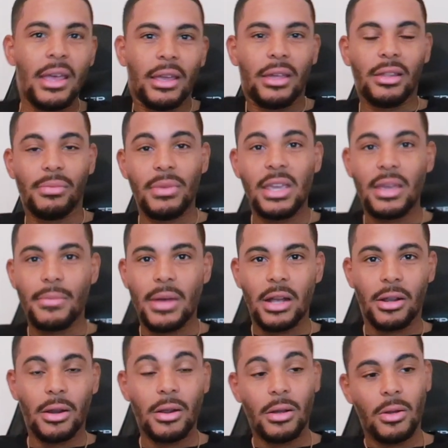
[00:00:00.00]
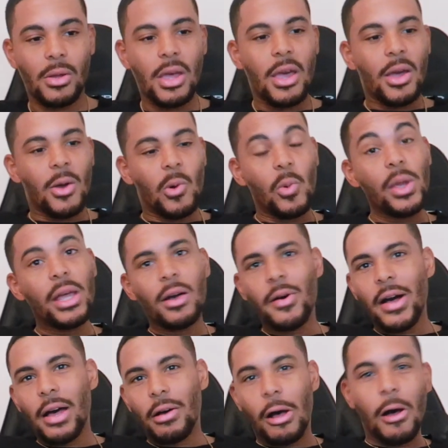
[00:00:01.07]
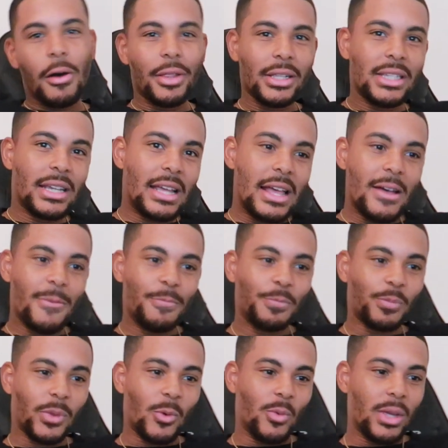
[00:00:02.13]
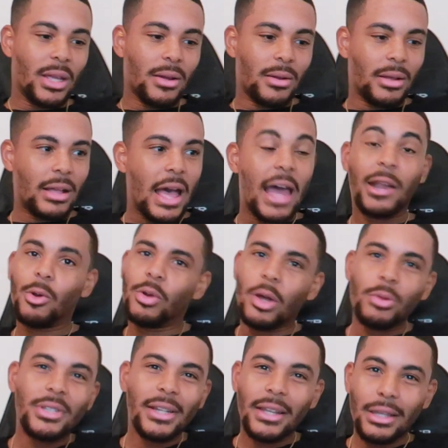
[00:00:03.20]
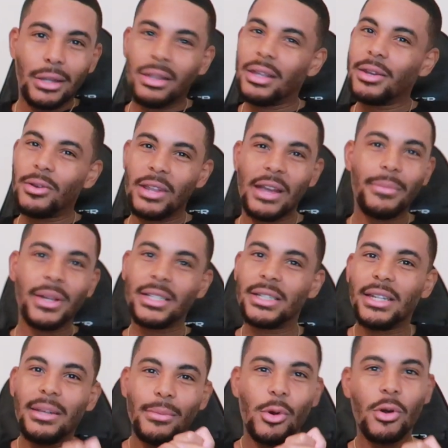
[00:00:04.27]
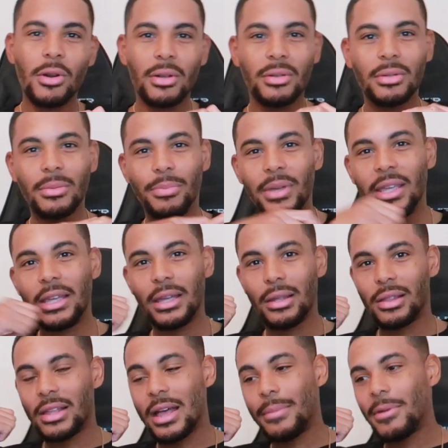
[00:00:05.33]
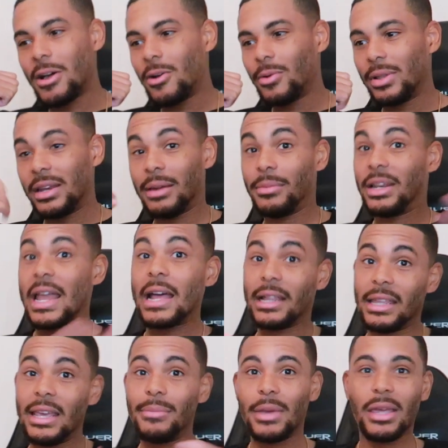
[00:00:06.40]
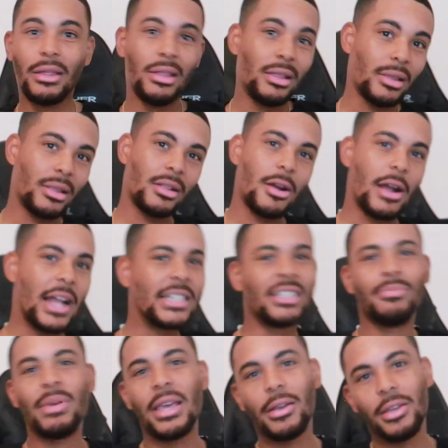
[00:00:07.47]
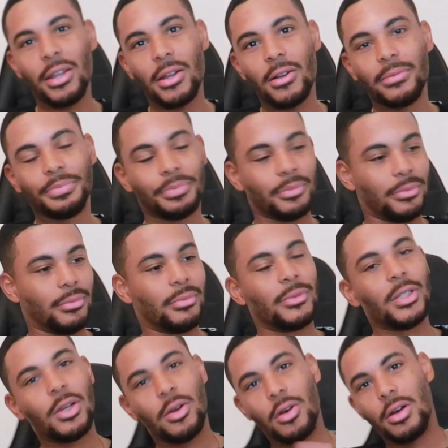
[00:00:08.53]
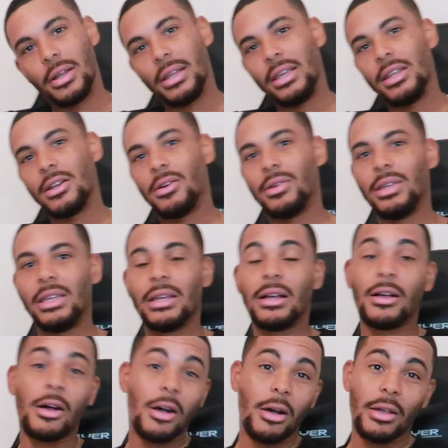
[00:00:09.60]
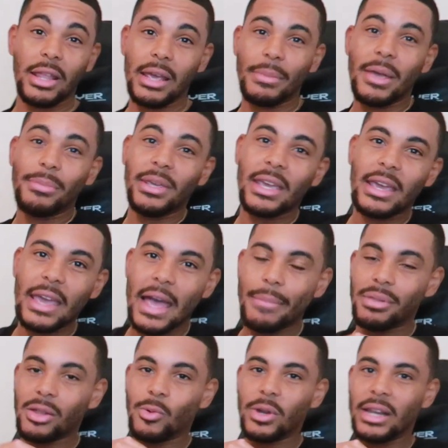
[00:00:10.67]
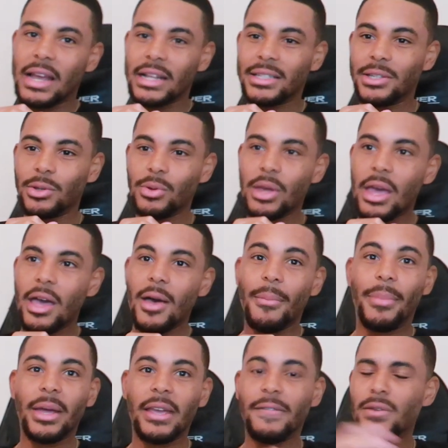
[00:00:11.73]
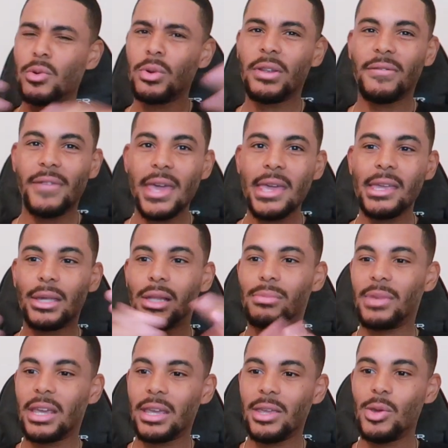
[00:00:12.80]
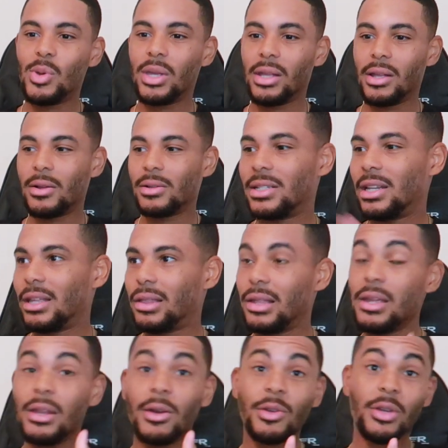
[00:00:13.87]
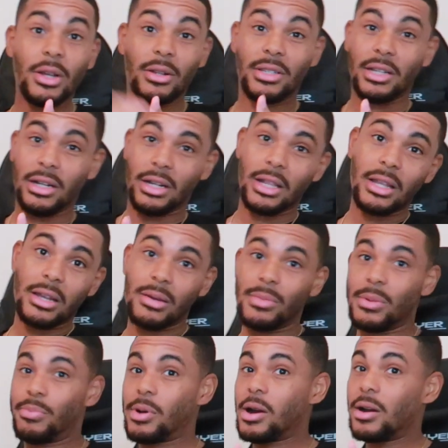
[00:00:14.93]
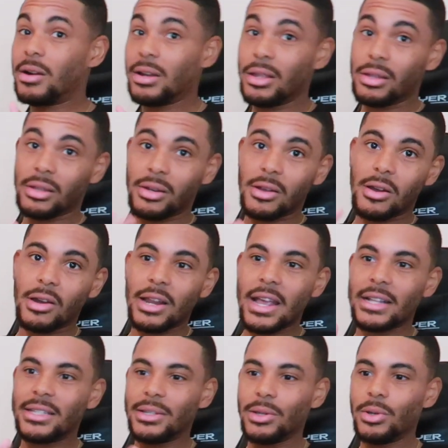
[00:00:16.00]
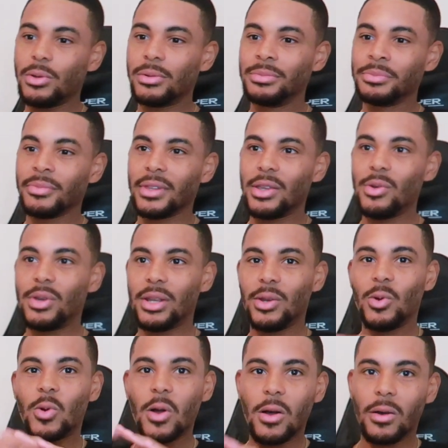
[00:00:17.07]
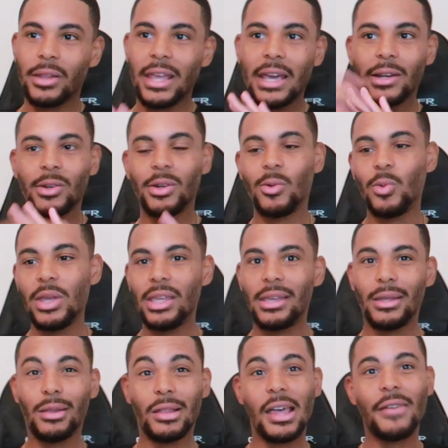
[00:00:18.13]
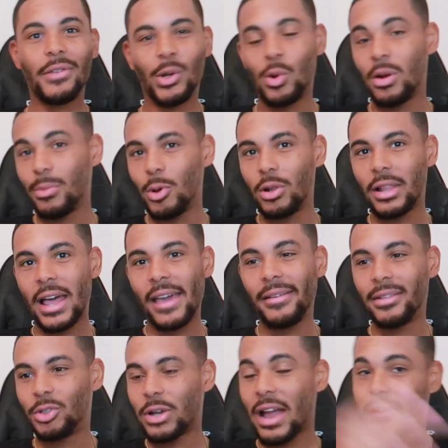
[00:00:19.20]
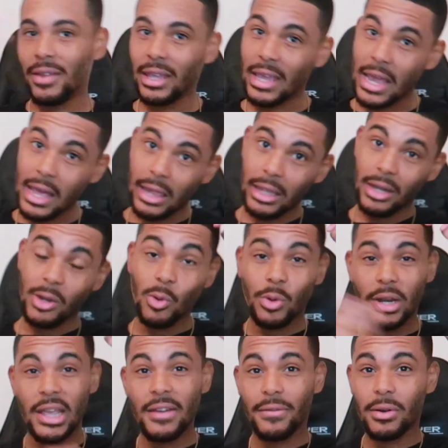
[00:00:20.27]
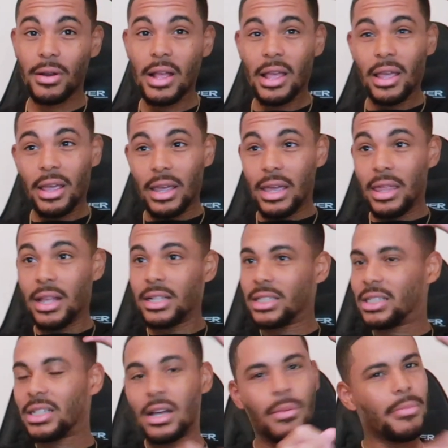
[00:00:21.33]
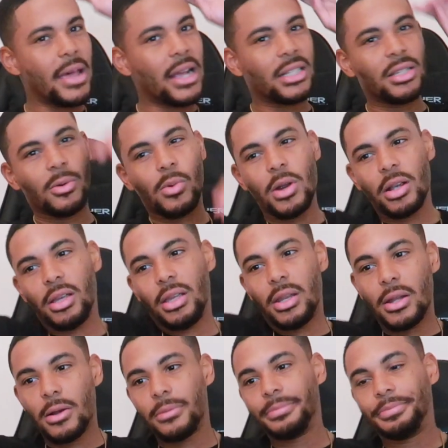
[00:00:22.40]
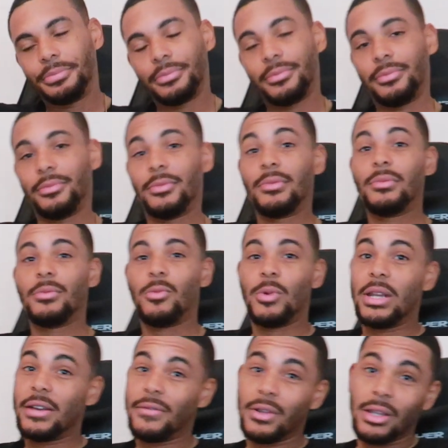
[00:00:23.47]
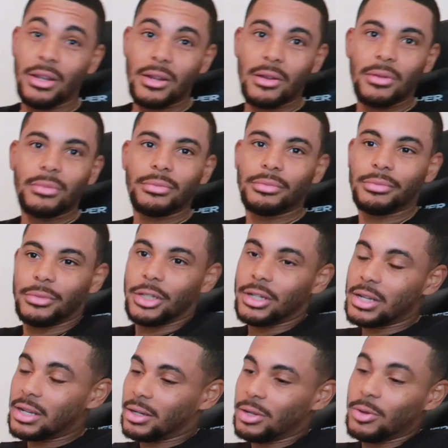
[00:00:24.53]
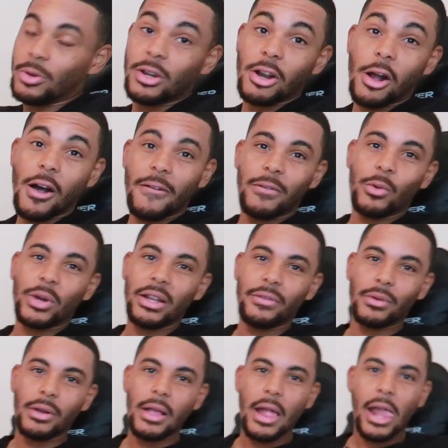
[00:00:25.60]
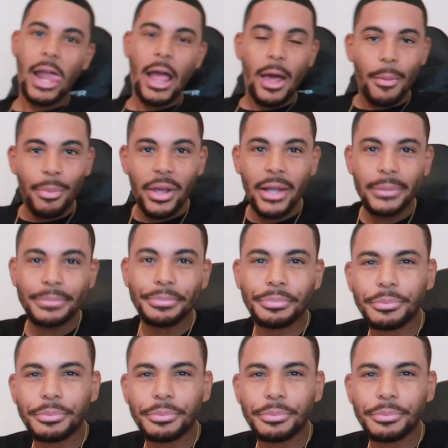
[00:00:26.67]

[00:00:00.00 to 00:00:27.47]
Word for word: because me and my girl we go out all the time we go i don't go to the casino that much anymore because i'm all now the nba season start i just bet you know on you know, all that NBA apps and whatnot too. But if you in Vegas, man, you can to the casino, you can go to the club, the parties and all that too. You can do all that on the weekends, have a normal life, drive to Cali, do whatever, and then just come back to work, you know, whenever, you know, you're, not, you're off or whatever. But